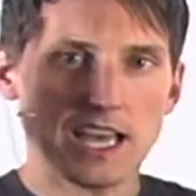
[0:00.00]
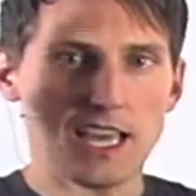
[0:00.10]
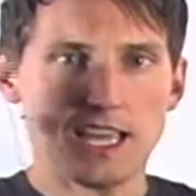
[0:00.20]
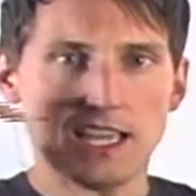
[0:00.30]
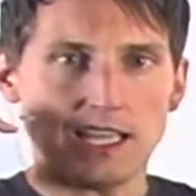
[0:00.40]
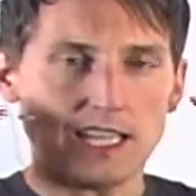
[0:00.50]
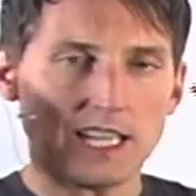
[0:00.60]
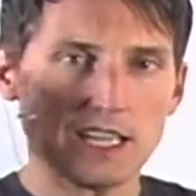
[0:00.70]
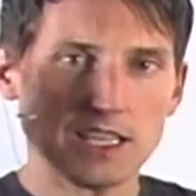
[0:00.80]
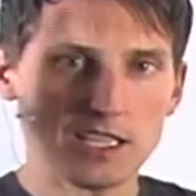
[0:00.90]
a
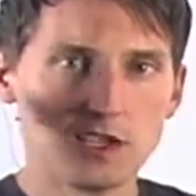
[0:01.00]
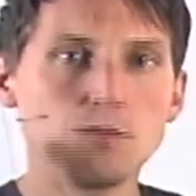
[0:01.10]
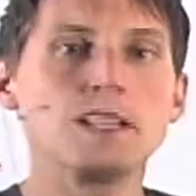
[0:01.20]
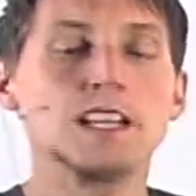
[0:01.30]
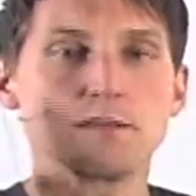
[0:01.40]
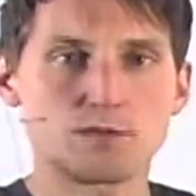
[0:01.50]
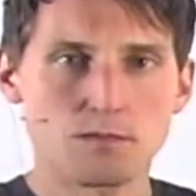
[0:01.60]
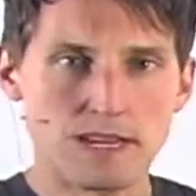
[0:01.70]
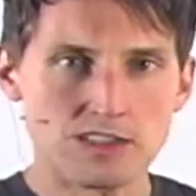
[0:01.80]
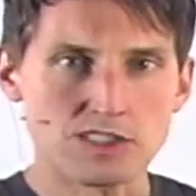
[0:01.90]
human
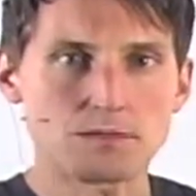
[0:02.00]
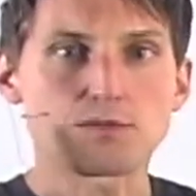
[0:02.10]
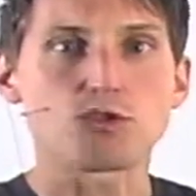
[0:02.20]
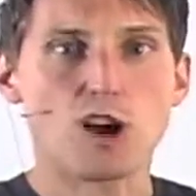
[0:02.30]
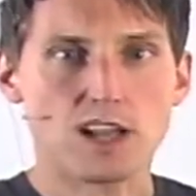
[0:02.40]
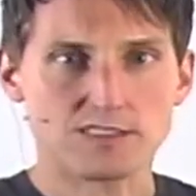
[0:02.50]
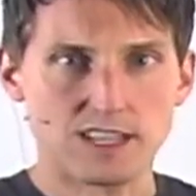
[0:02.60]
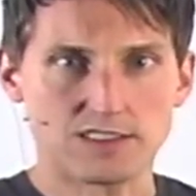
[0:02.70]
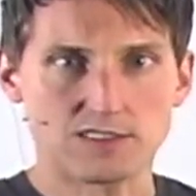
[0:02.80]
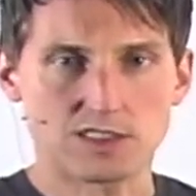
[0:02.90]
information
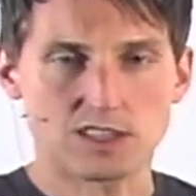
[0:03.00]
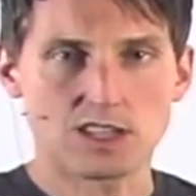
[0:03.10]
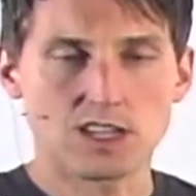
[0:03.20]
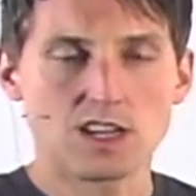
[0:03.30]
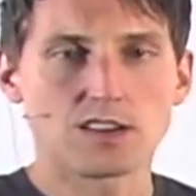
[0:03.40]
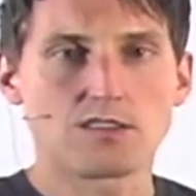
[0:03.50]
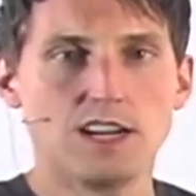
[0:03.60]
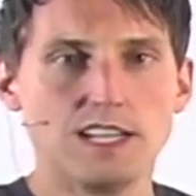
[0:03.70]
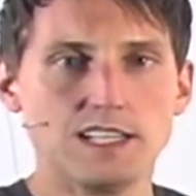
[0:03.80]
processor, right?